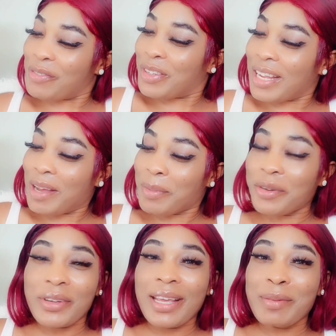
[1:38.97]
Hopefully
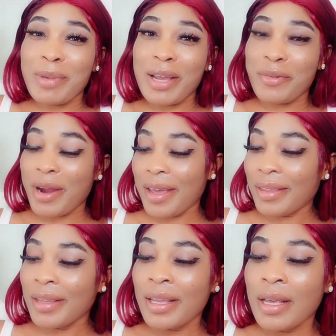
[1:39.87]
I'm going to get mine
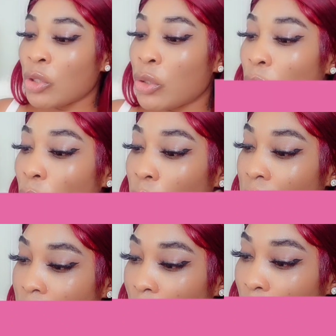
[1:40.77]
right. So
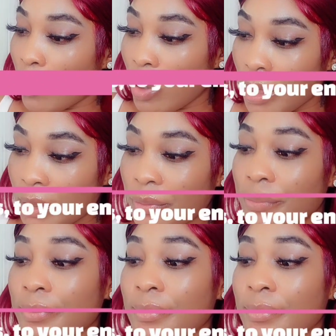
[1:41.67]
step 1,